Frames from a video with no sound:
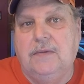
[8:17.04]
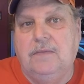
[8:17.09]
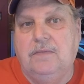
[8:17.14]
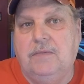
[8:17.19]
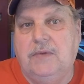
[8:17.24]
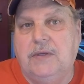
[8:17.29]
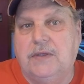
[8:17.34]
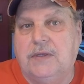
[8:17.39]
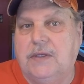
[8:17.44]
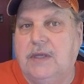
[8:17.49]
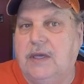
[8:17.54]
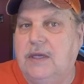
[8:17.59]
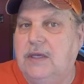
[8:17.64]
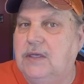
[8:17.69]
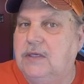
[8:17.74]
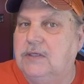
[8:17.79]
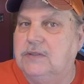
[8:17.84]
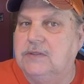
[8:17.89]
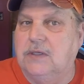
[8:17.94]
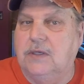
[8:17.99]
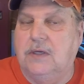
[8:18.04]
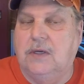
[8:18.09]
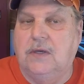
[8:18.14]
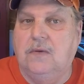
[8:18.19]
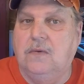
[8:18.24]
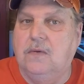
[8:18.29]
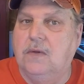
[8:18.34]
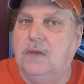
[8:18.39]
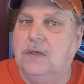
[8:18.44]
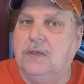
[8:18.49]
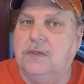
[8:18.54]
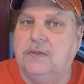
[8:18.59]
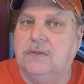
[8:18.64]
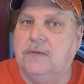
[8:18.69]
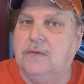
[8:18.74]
But there is a whole lot to